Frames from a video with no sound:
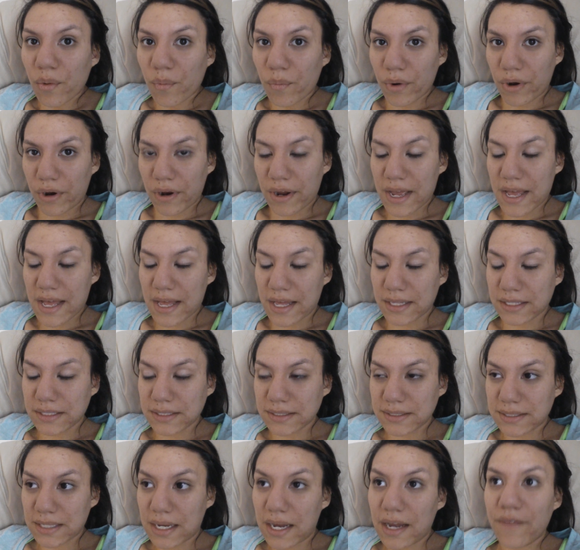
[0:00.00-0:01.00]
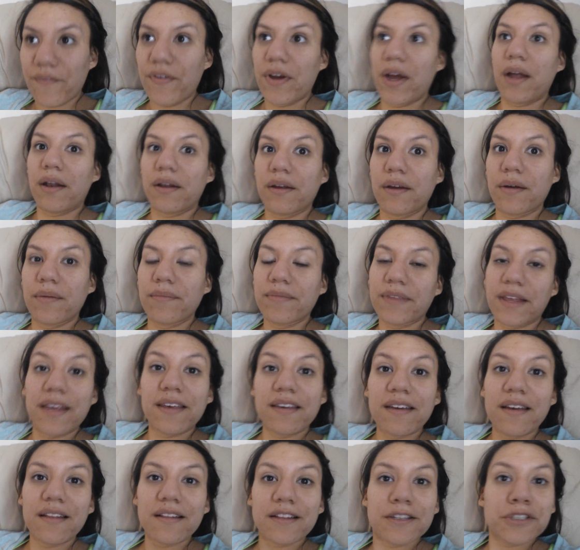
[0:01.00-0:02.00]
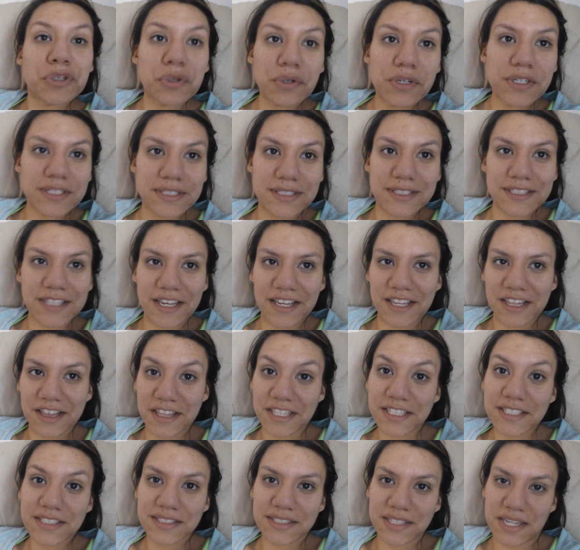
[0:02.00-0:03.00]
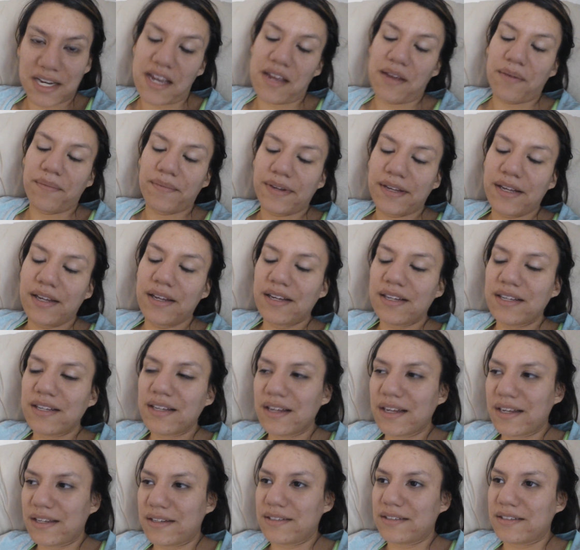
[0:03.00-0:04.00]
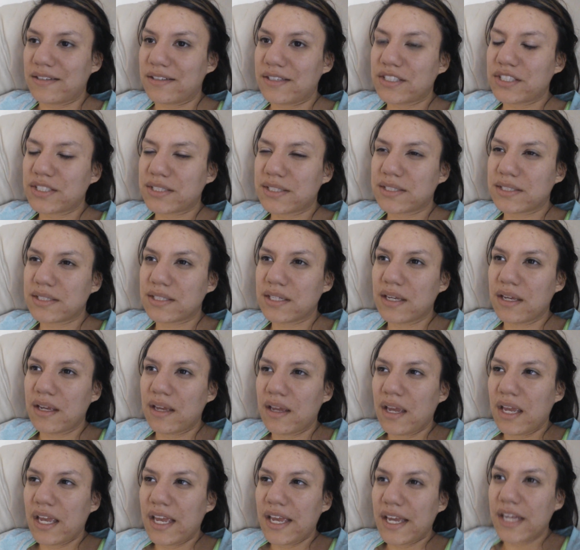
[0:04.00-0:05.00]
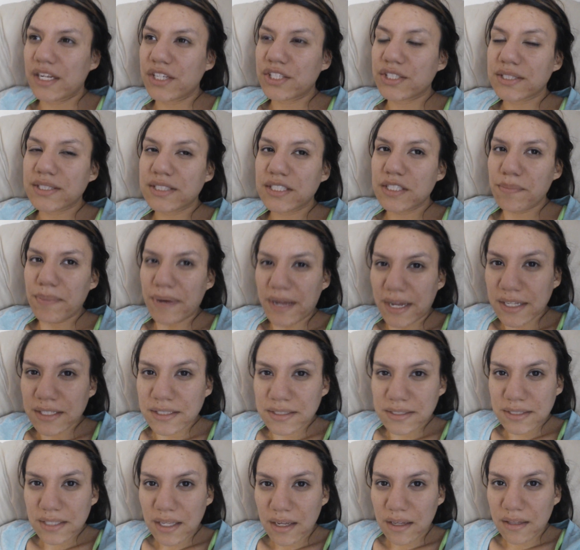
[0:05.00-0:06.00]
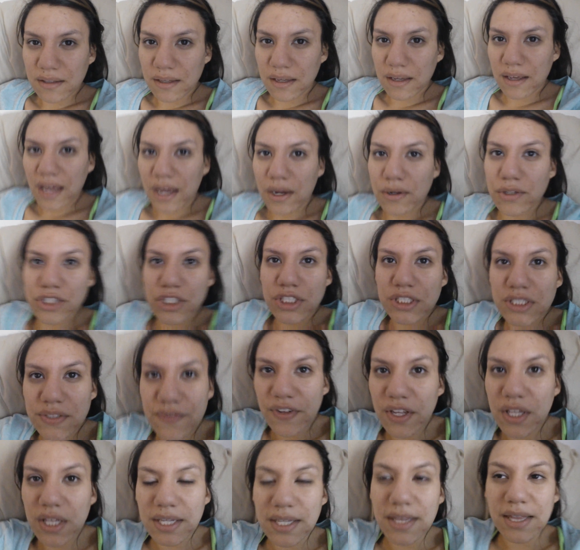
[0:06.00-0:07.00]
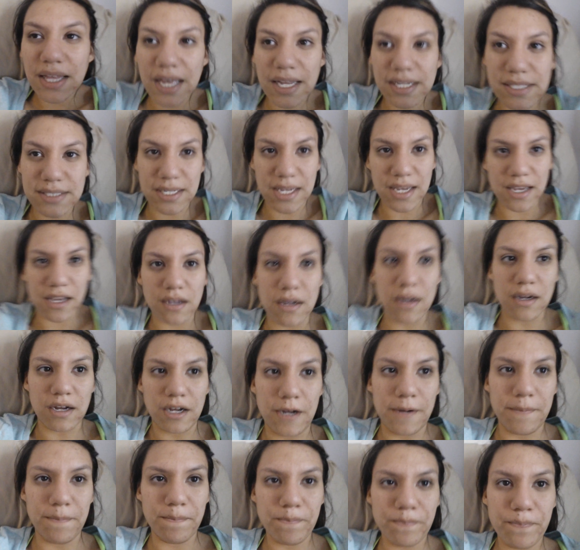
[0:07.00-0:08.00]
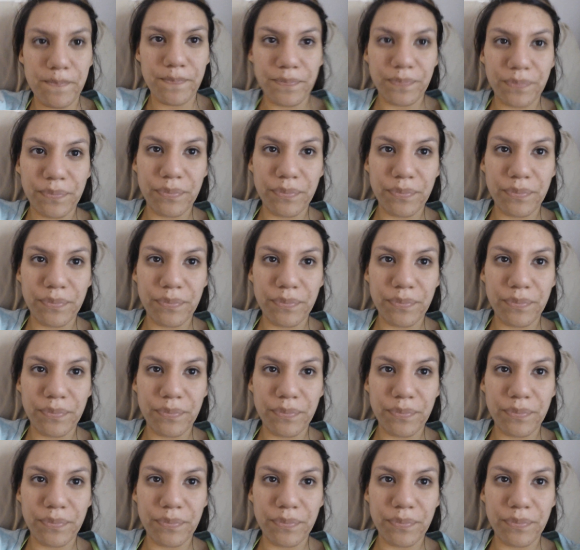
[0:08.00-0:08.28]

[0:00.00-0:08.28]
whereas i had them like towards like this time i don't know it just it just depends on like how she's feeling that day um